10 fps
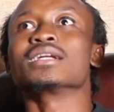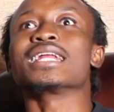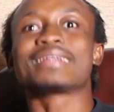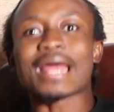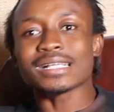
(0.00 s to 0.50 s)
the
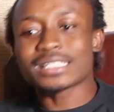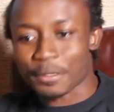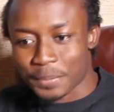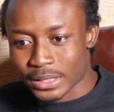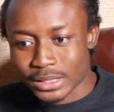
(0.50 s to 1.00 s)

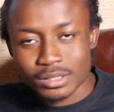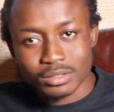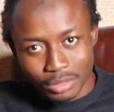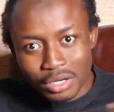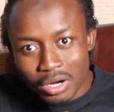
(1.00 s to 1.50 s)
database,
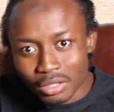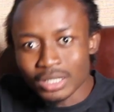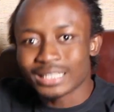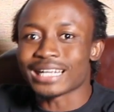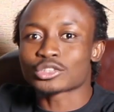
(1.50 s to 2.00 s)

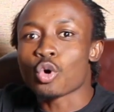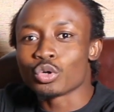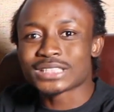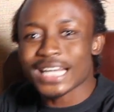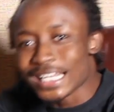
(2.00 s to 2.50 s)
that
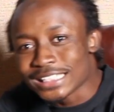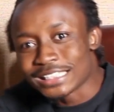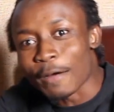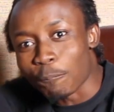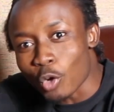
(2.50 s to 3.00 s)

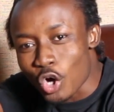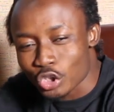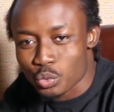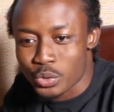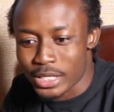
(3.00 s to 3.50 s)
contains the
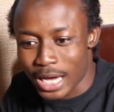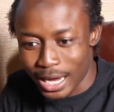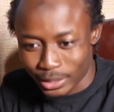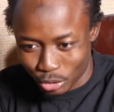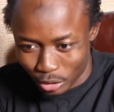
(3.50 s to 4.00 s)
blocks we
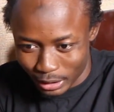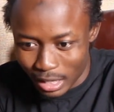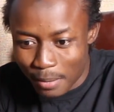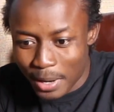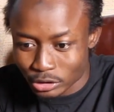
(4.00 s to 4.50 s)
are talking
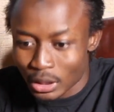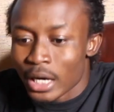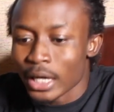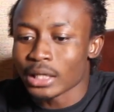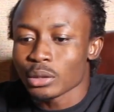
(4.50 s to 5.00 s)
about.
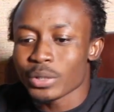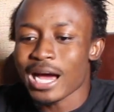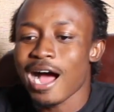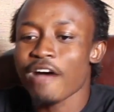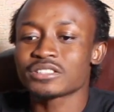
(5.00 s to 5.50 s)
And then we
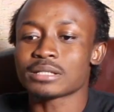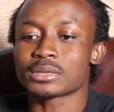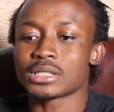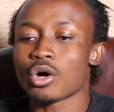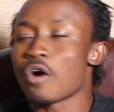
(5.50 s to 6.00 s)
have
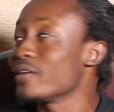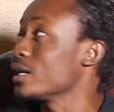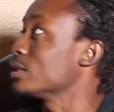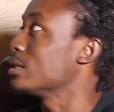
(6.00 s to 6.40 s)
something over here